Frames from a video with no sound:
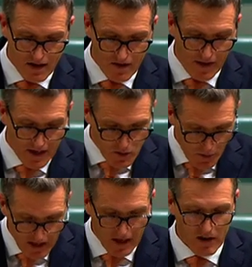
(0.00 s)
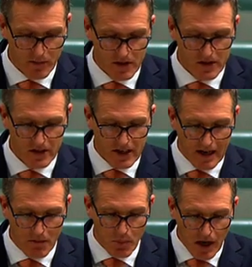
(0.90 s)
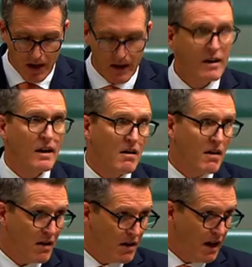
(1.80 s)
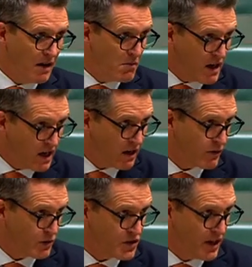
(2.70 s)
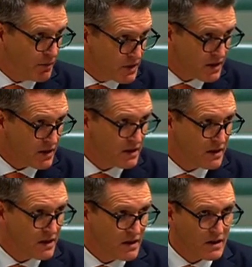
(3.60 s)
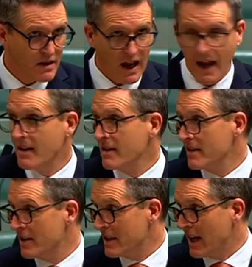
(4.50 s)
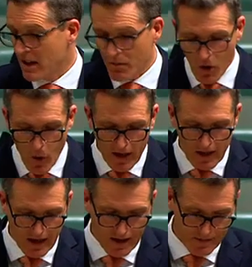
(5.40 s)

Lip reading: They expect governments to take big and meaningful steps and to take them quickly.